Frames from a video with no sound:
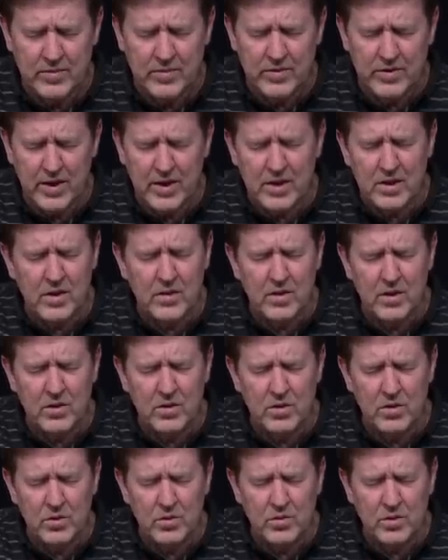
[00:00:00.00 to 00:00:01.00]
Thank you
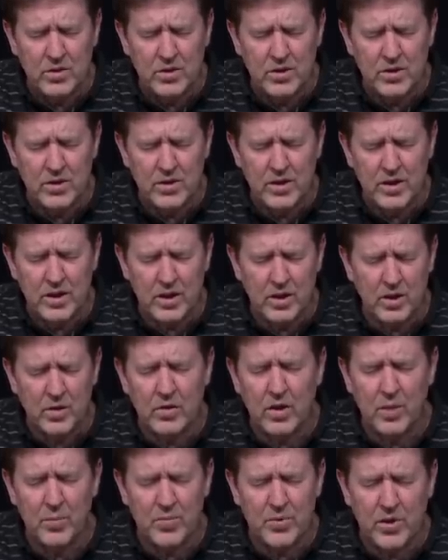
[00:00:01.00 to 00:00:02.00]
that you
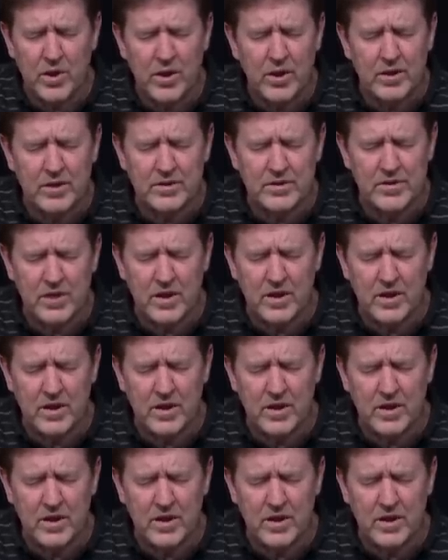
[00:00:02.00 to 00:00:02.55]
hear our prayers.